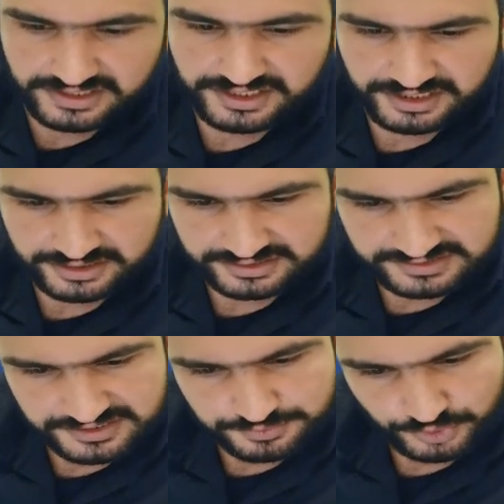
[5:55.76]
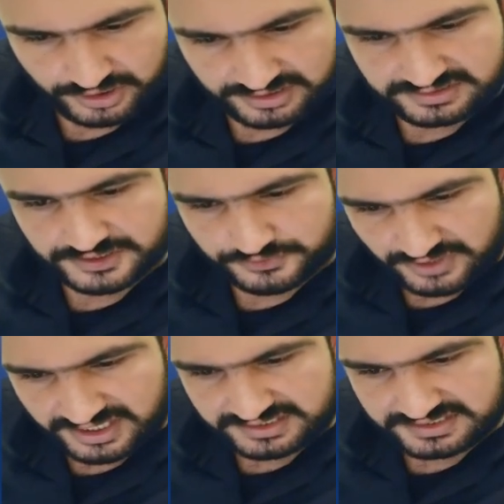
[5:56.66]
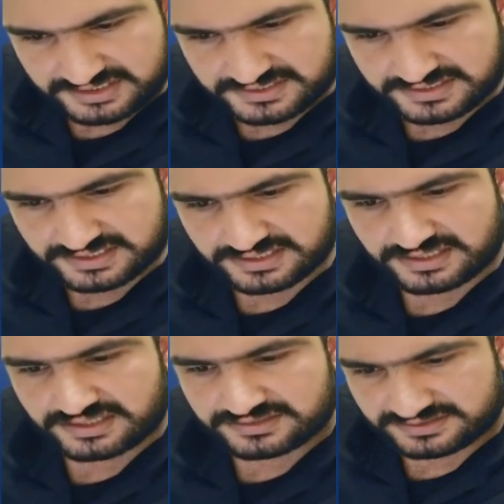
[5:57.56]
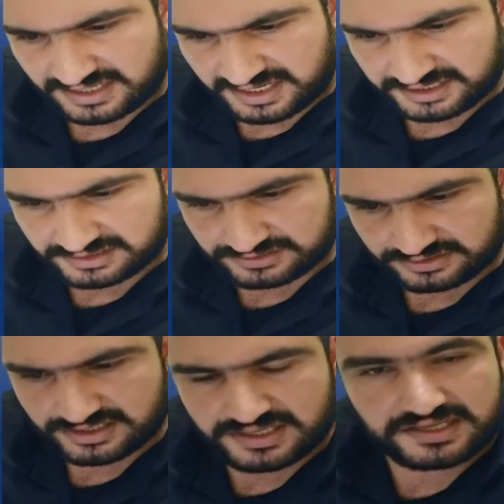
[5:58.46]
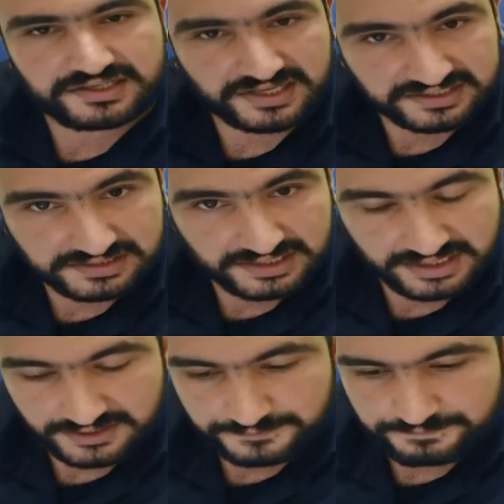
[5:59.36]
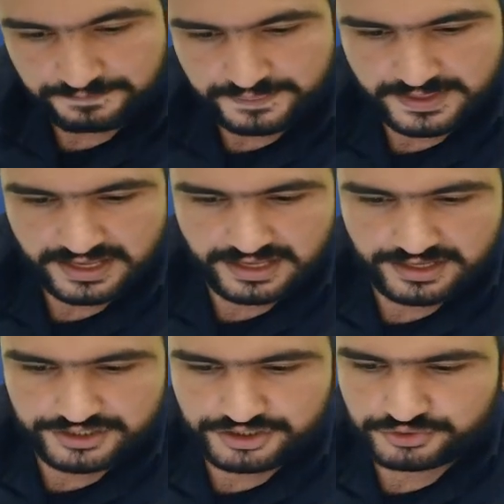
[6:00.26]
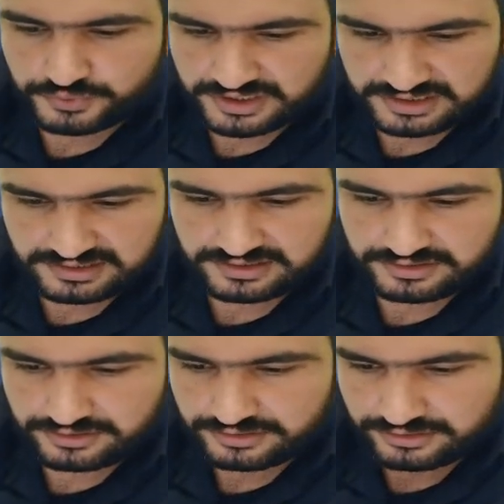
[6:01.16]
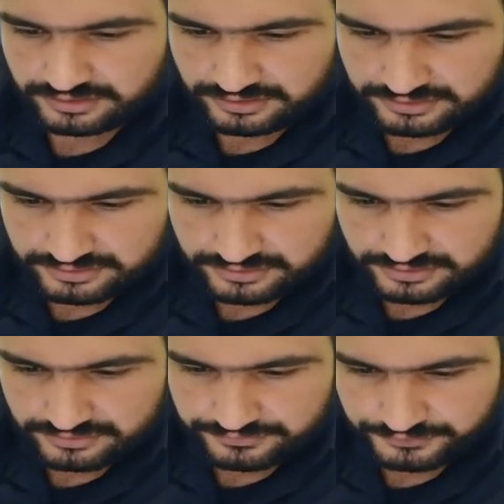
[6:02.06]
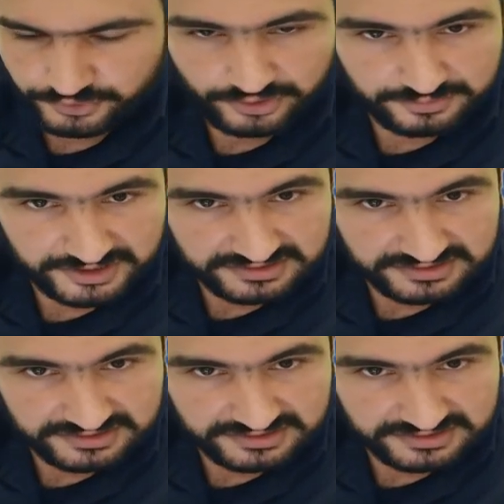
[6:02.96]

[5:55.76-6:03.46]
Here, this part, write this dialogue correctly. You will form